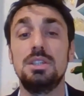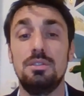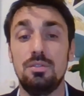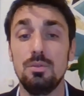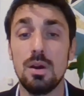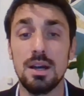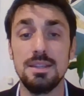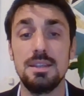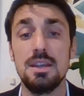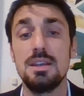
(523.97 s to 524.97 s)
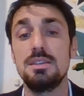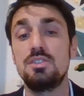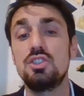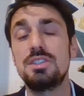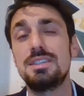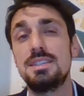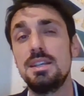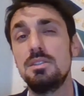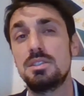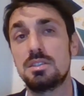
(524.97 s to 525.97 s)
if you want, just a
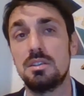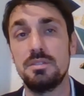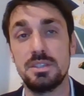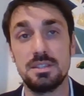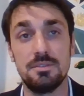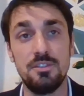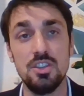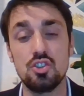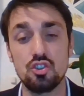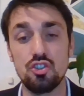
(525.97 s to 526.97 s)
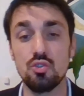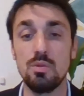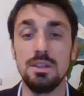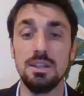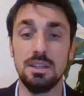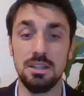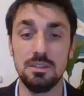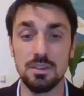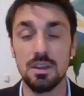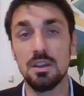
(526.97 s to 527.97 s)
single service, the features you really need,